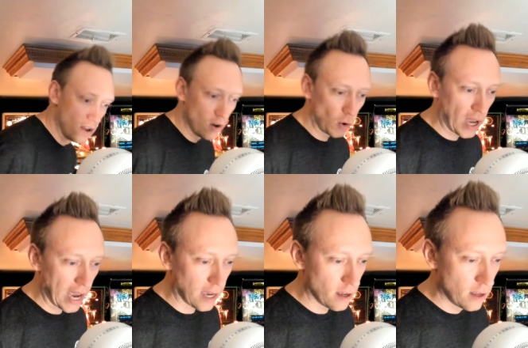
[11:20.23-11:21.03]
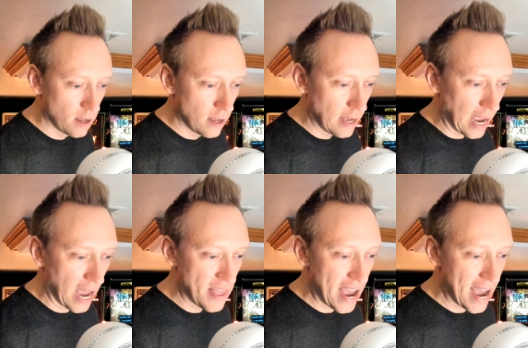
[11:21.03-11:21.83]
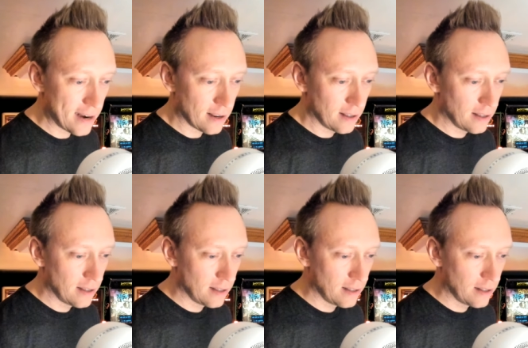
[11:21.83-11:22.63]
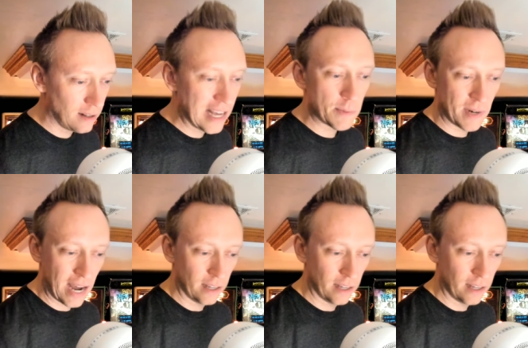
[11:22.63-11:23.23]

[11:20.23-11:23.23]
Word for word: Okay. And then, last but not